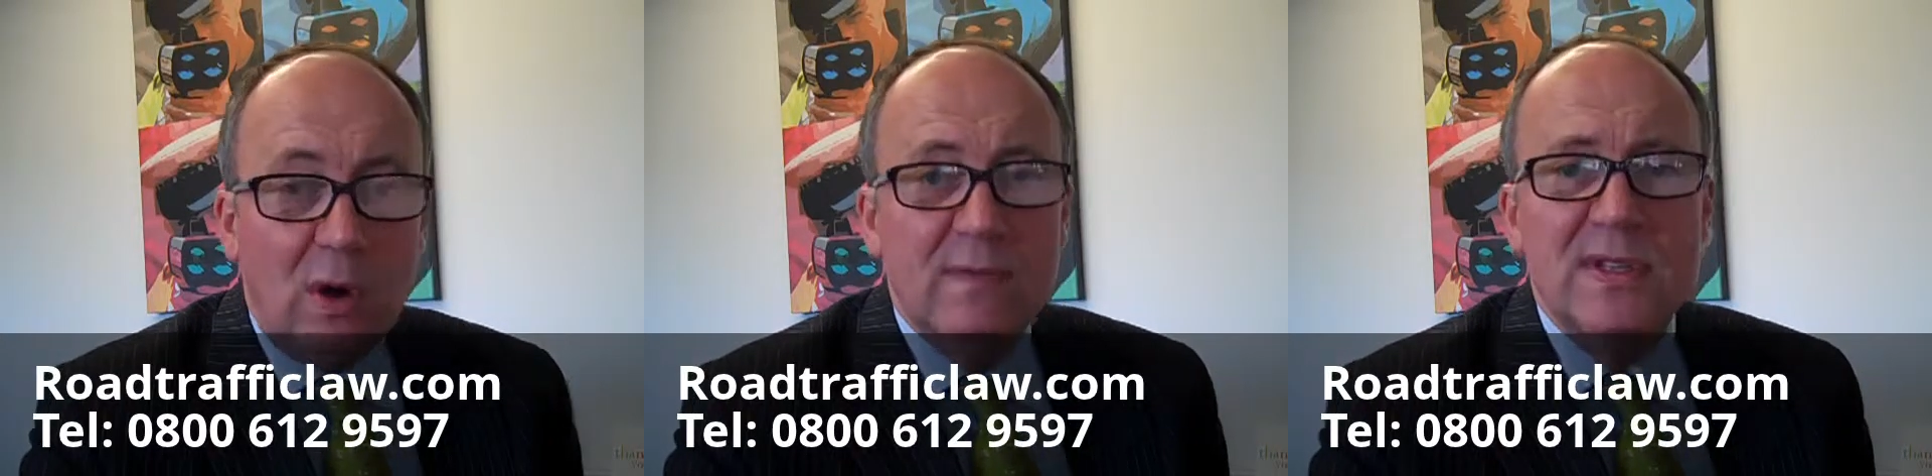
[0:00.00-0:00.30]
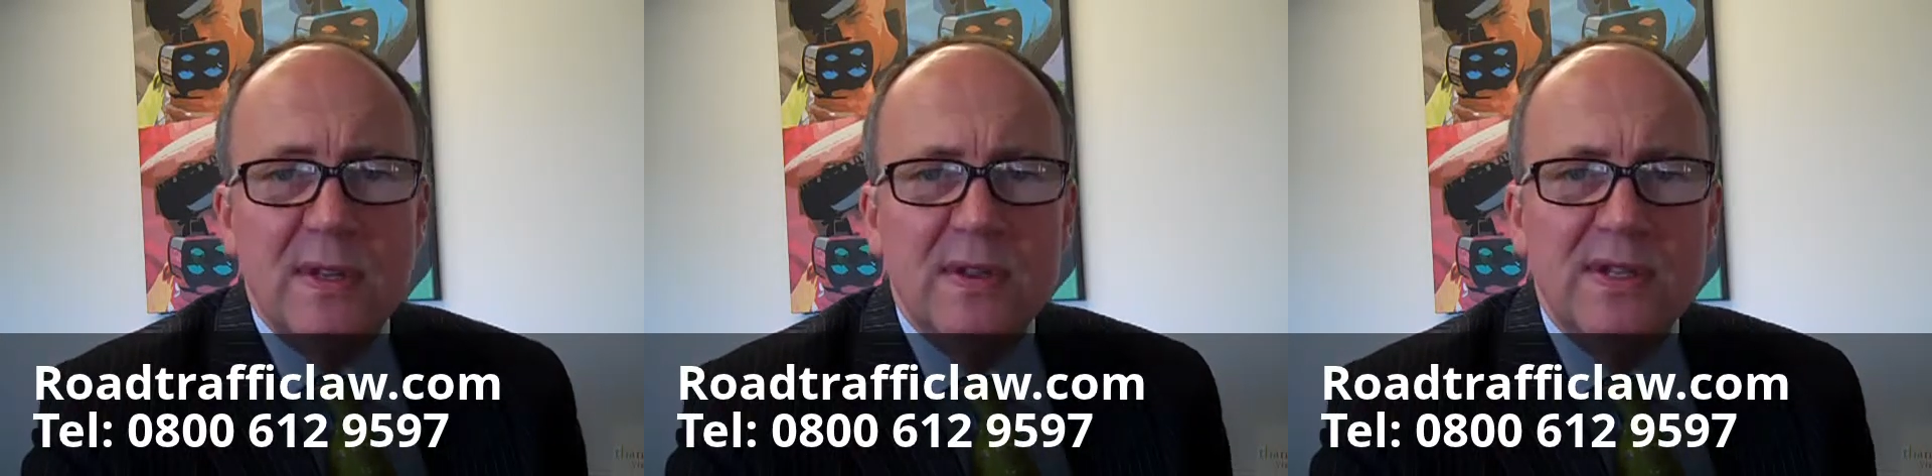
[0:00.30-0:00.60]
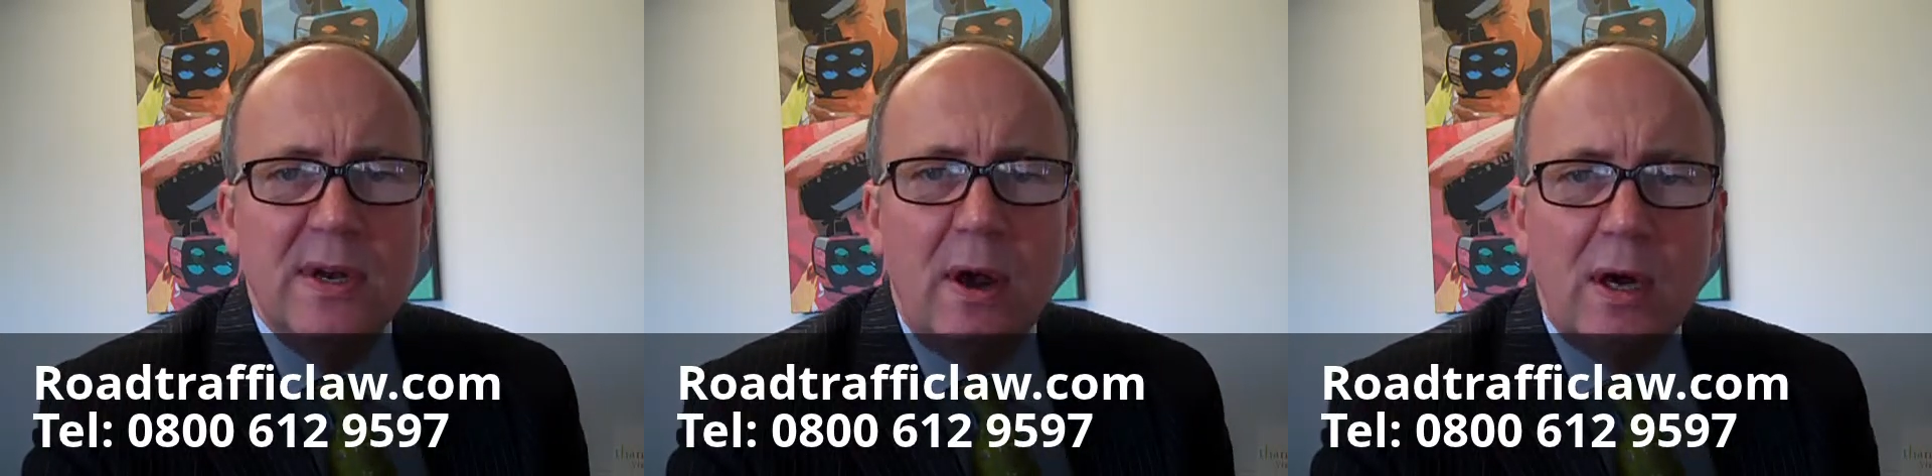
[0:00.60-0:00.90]
Obviously,
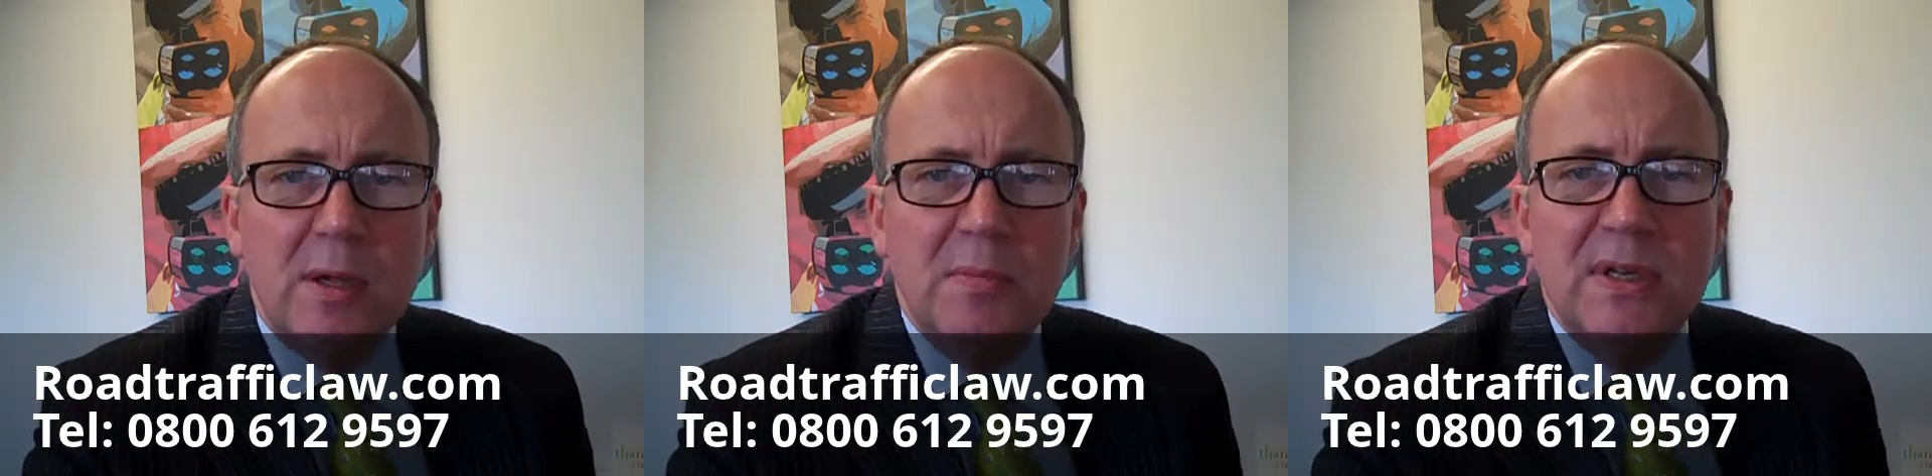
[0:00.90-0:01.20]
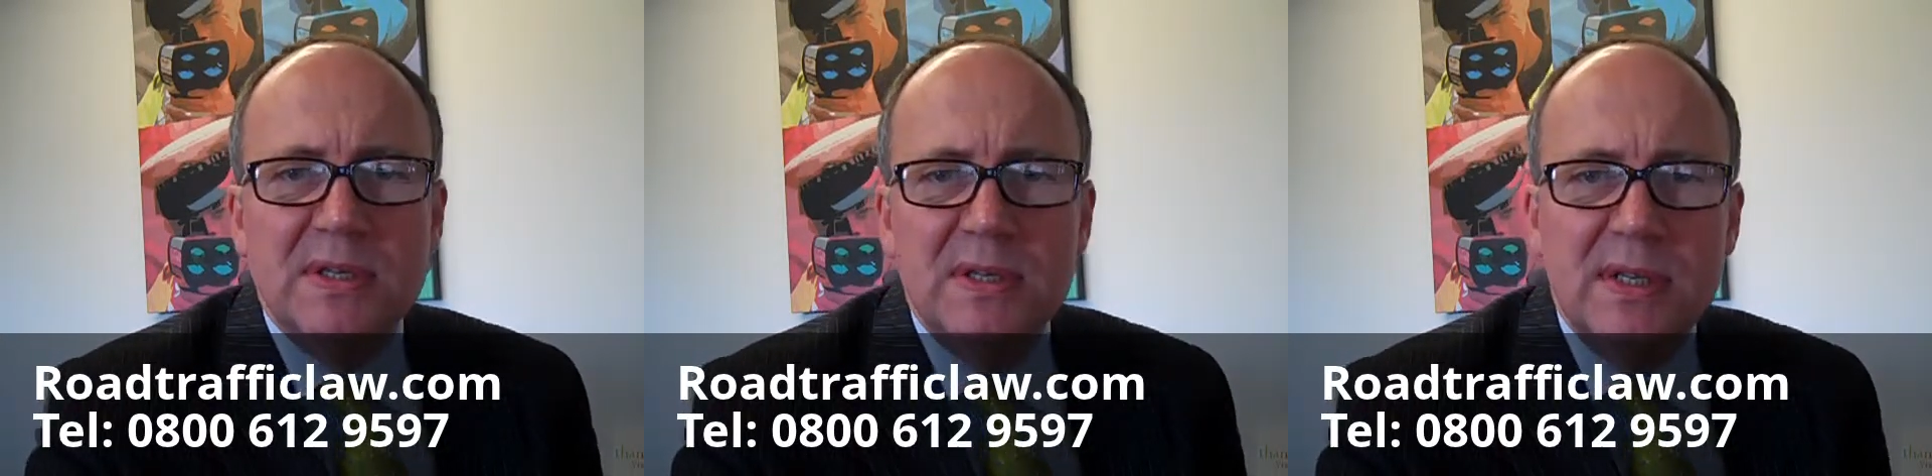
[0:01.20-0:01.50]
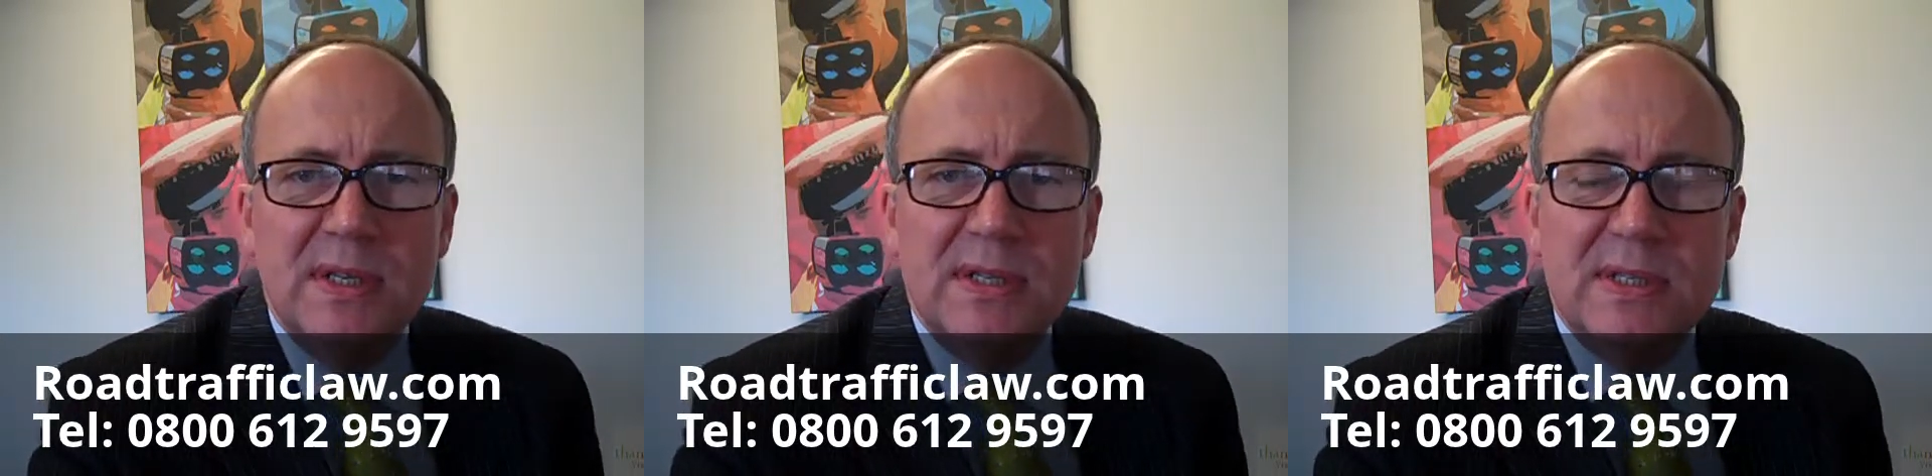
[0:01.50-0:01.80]
there's an argument
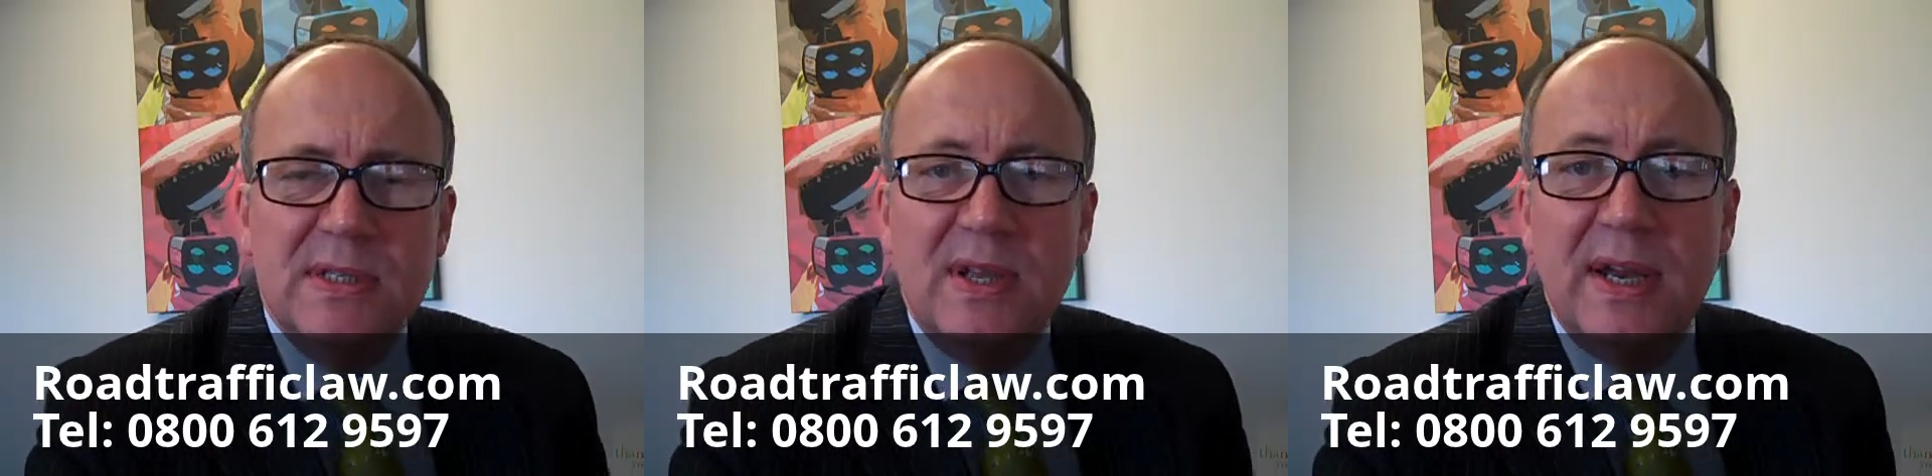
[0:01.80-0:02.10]
that